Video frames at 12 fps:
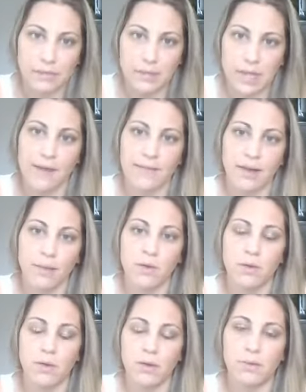I was going to have a
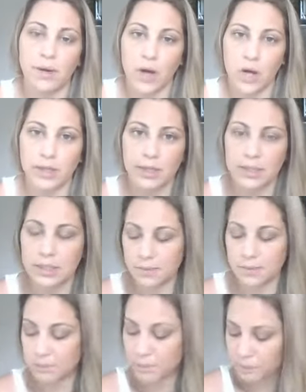chemical regardless.
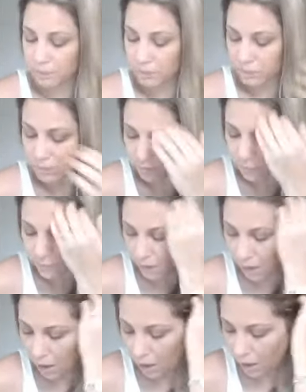
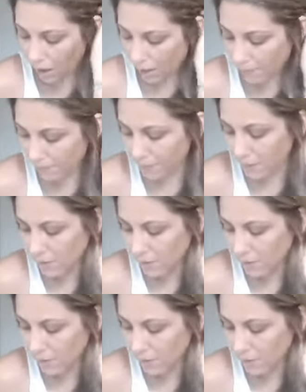Um,